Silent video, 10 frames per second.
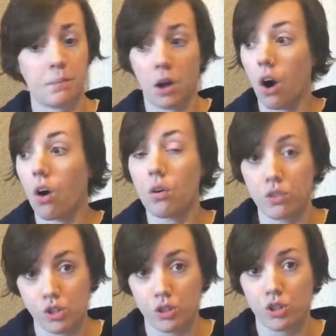all the
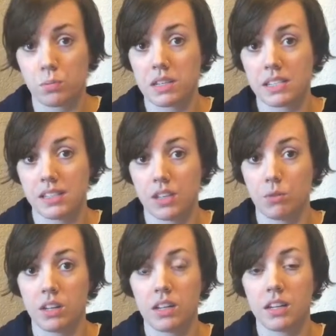structure pieces that you
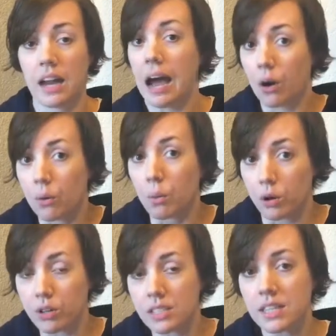need and how it
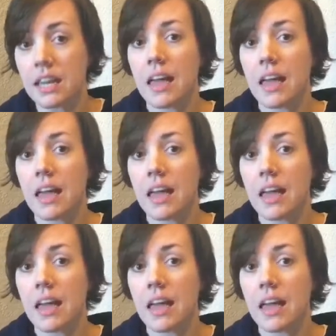works,